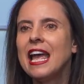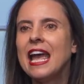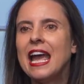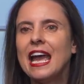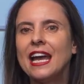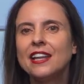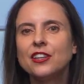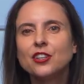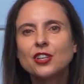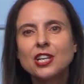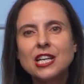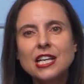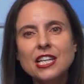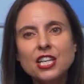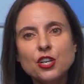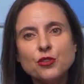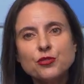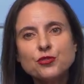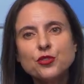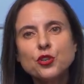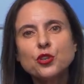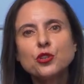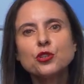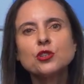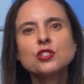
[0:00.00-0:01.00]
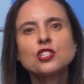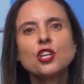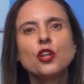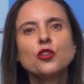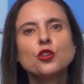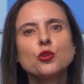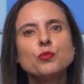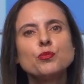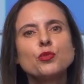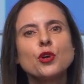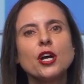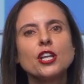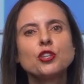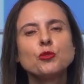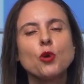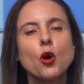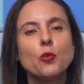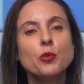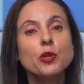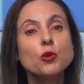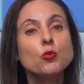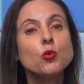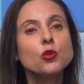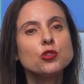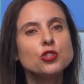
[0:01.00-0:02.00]
and a clear focus on the brand where
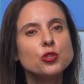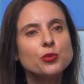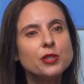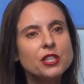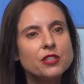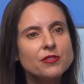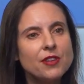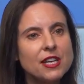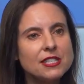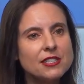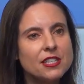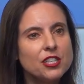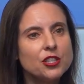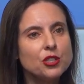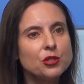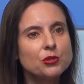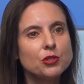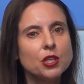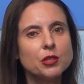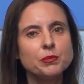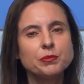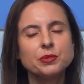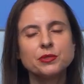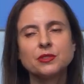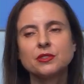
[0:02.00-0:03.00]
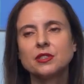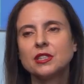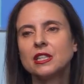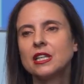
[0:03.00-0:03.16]
we want to invest in Europe.